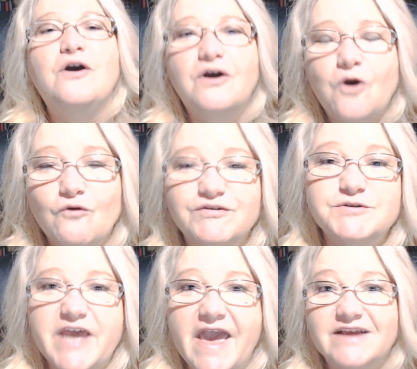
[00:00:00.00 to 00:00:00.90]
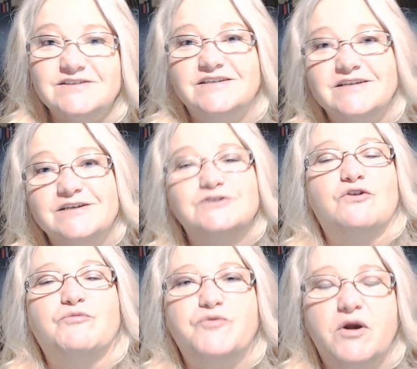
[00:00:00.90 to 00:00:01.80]
over taxes, over
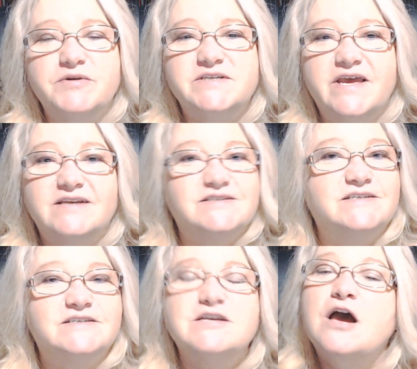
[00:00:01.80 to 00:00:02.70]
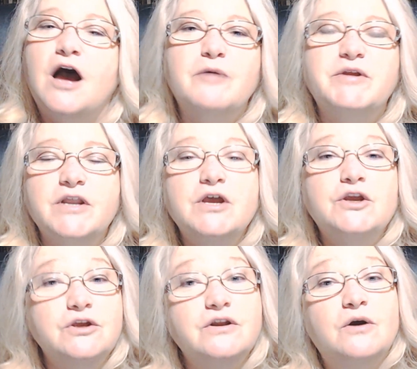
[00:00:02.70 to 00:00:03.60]
property taxes. I mean, a
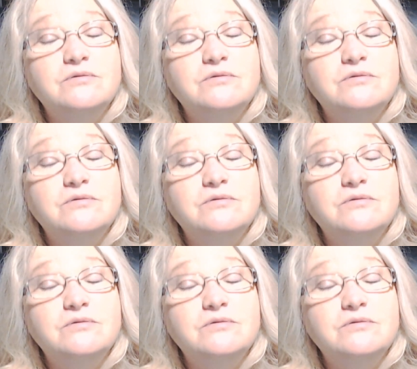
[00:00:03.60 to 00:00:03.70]
little